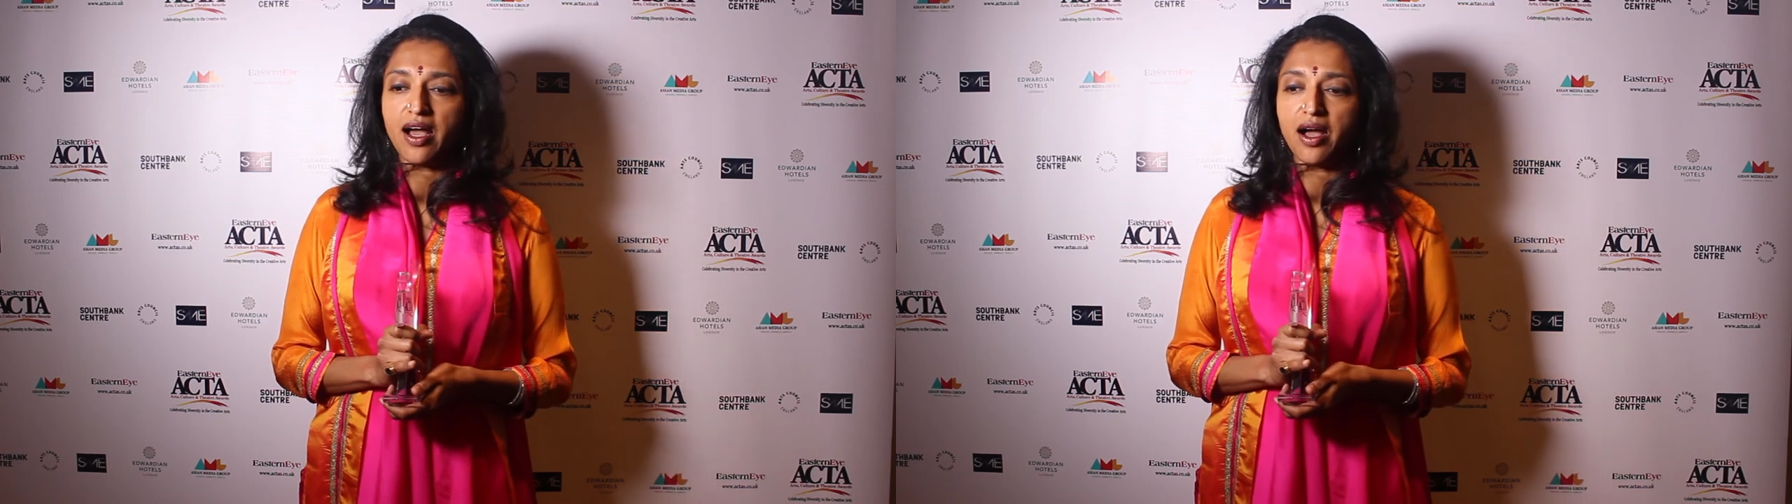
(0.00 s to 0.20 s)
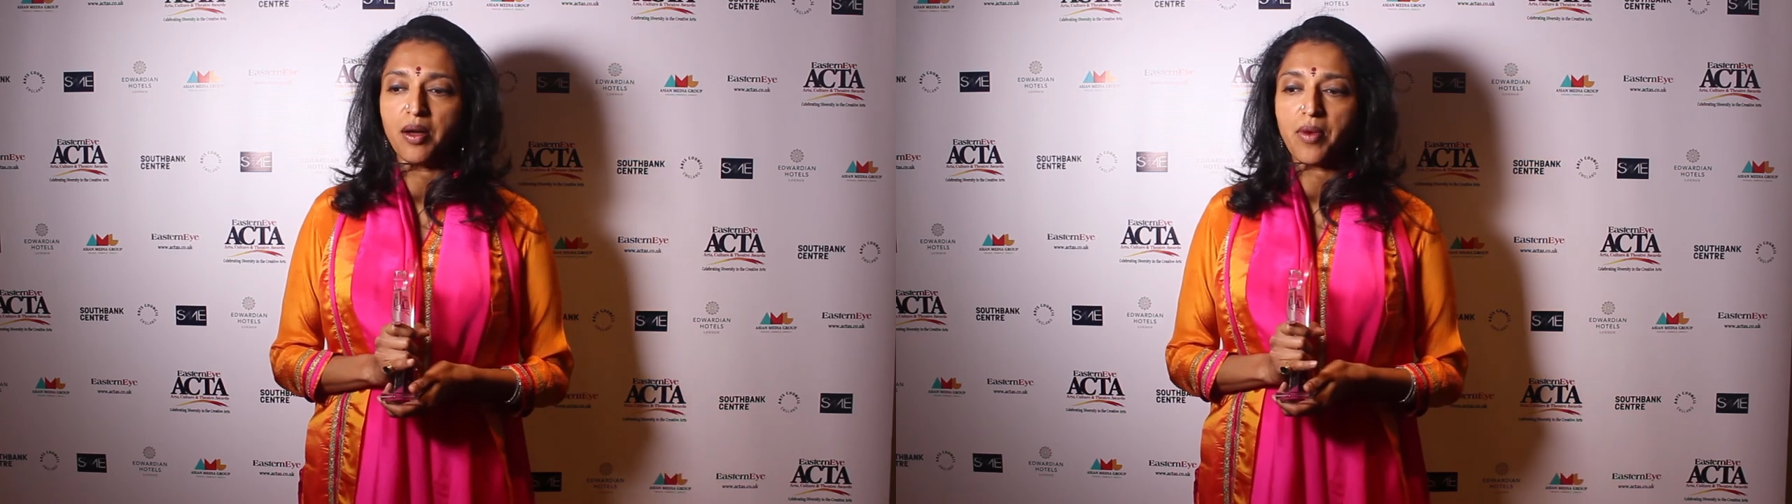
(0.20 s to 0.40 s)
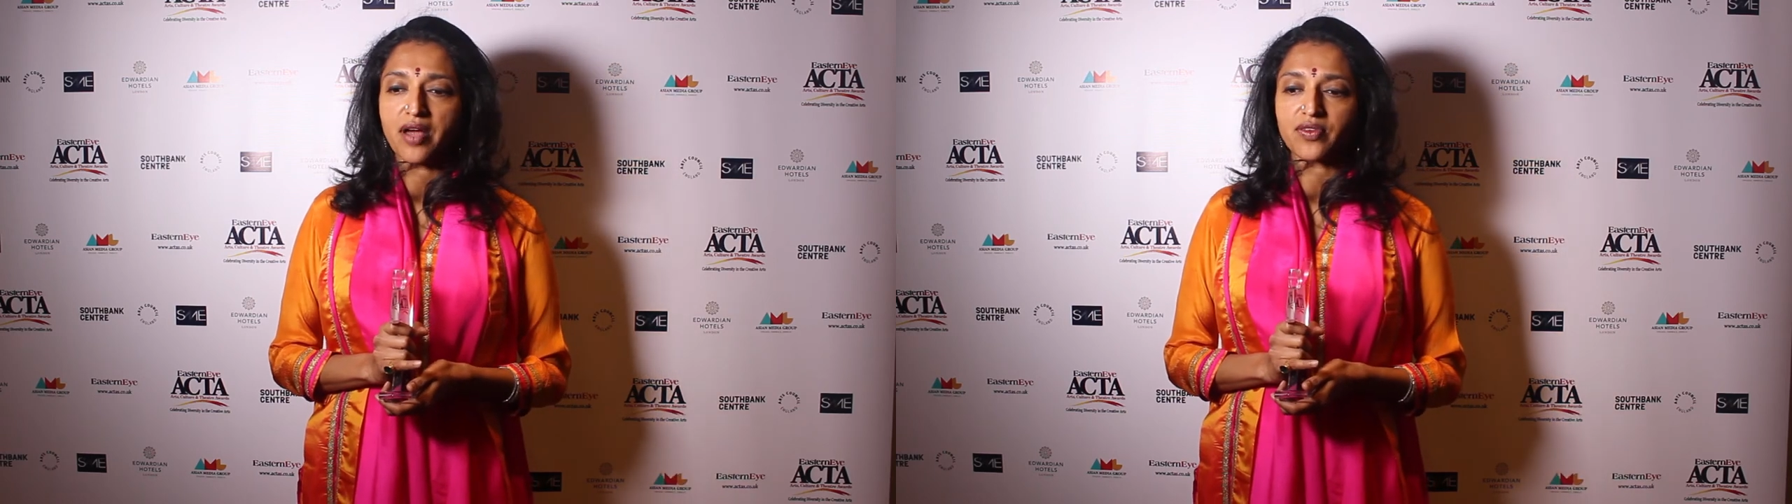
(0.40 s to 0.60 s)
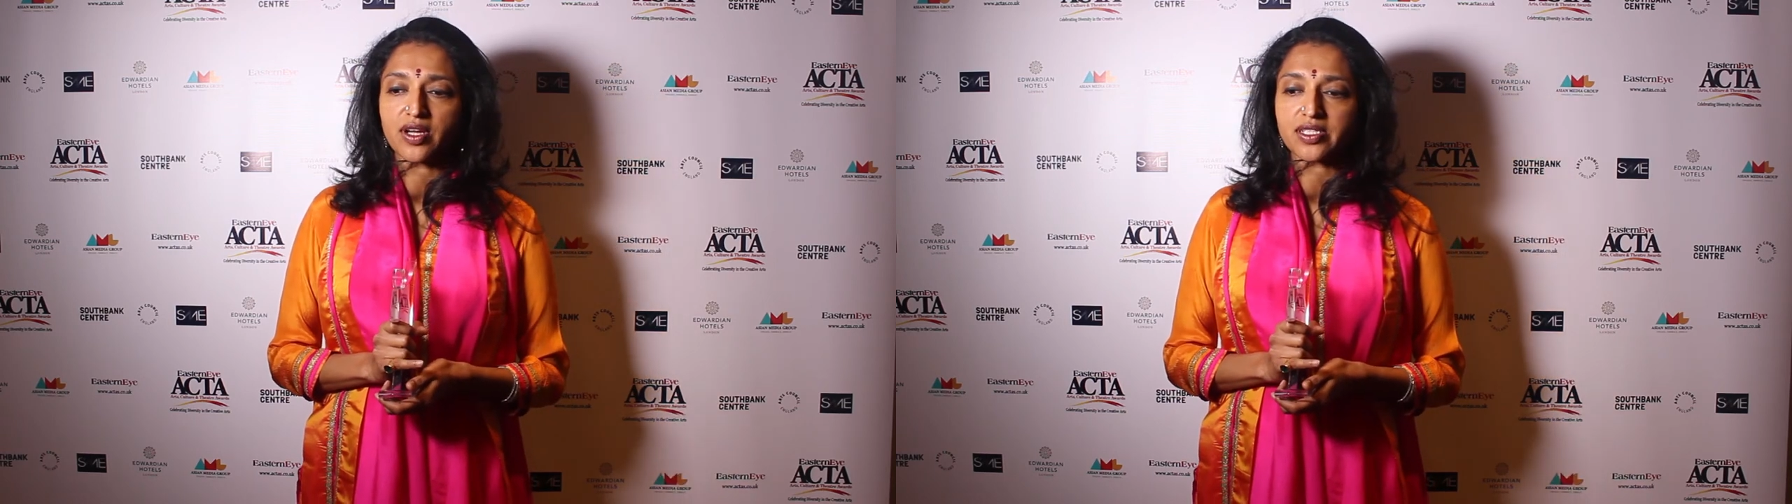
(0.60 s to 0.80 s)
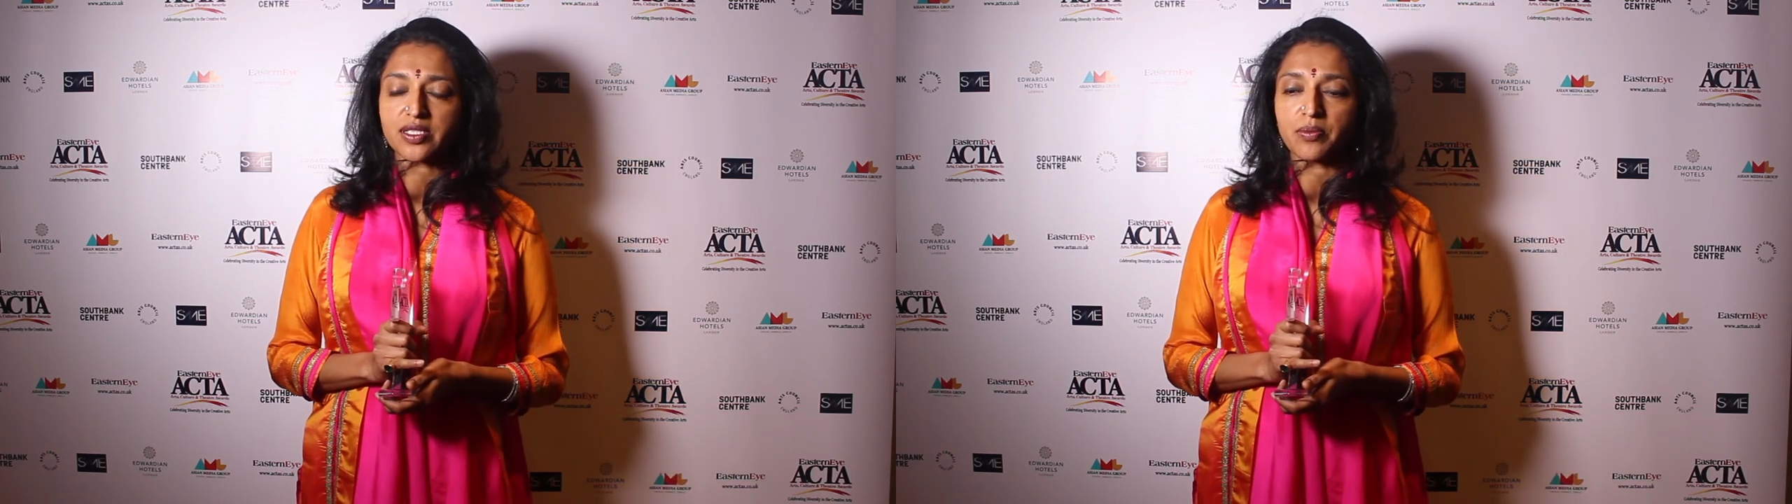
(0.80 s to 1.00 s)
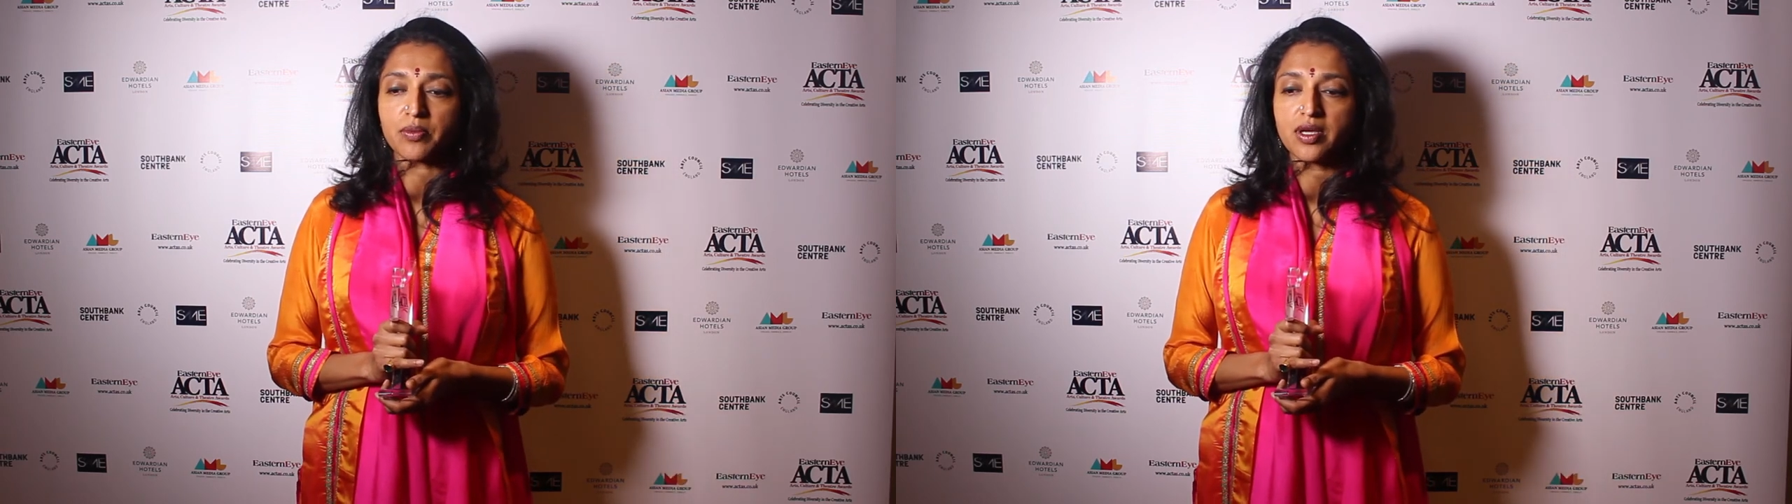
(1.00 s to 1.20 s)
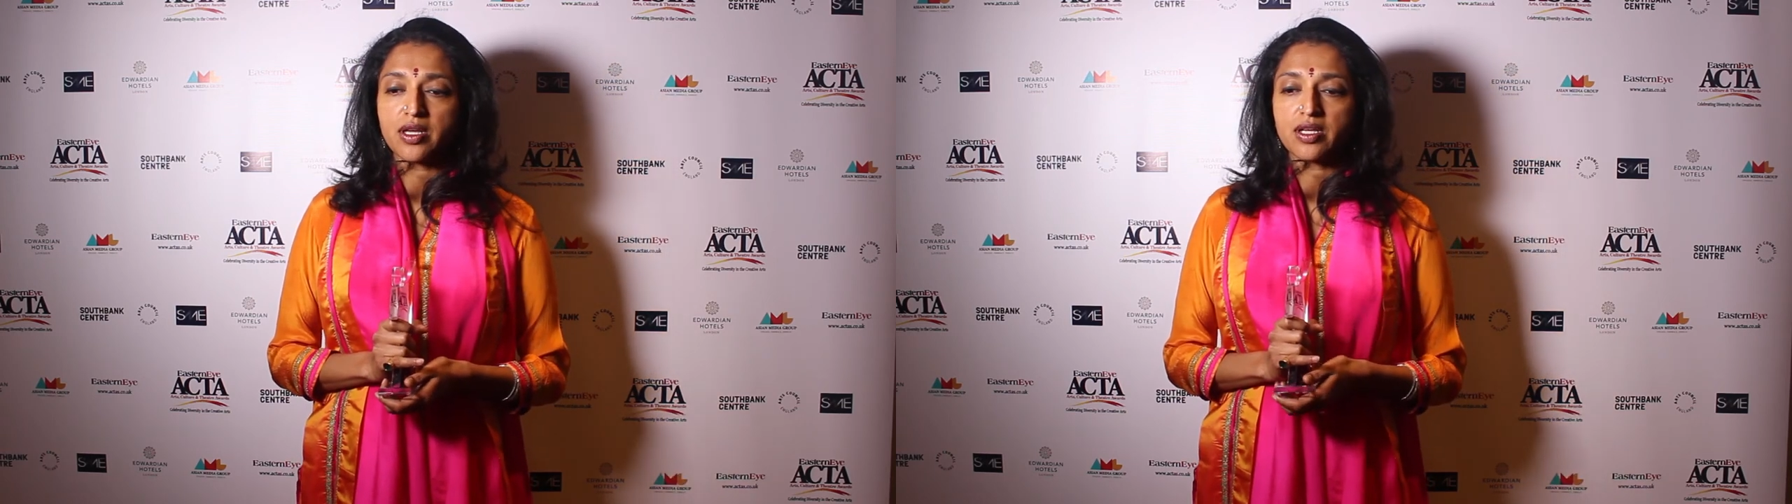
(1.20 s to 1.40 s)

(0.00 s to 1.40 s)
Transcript: Um, I've got some